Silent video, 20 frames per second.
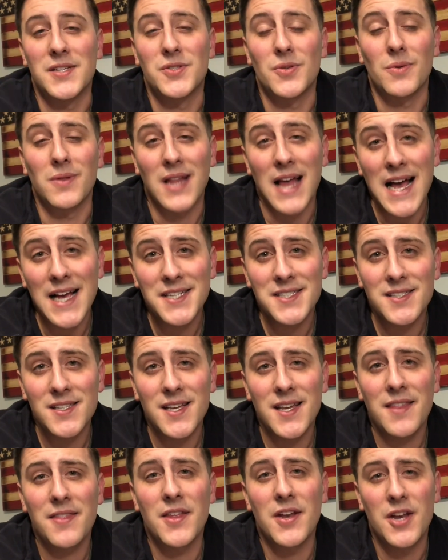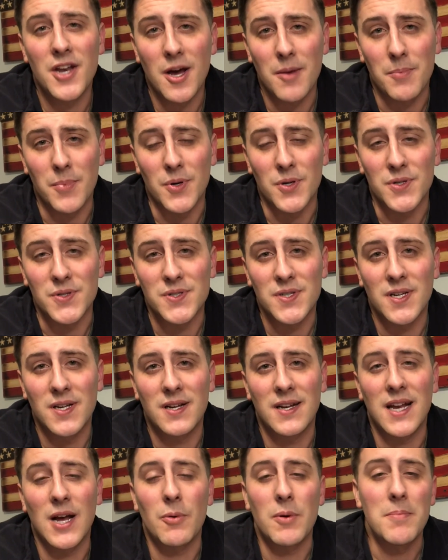lastly, the numbers.
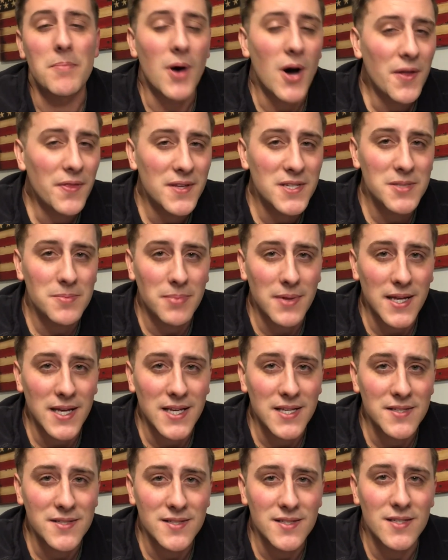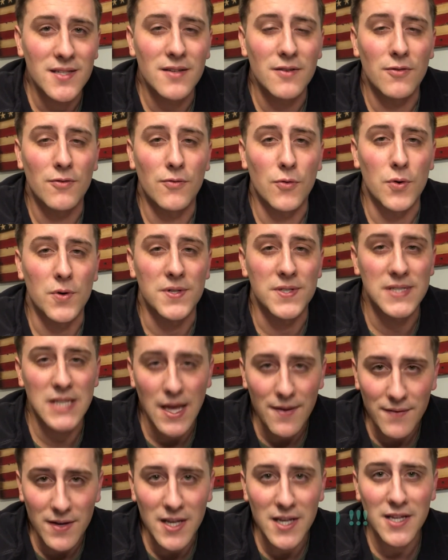Now, we bought this place for
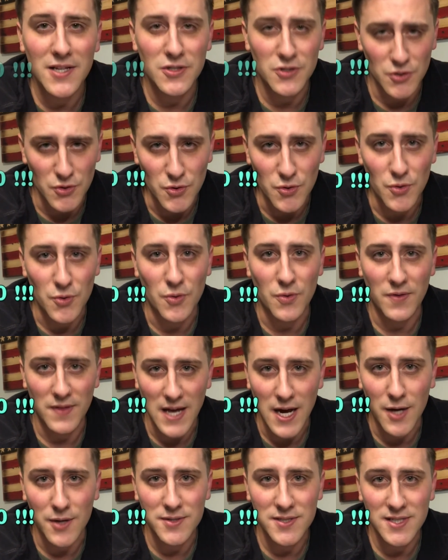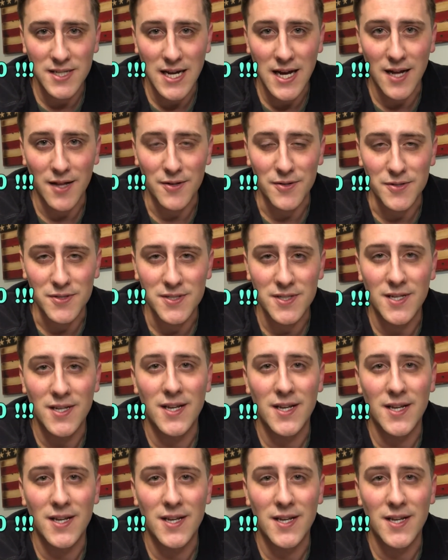$72,000.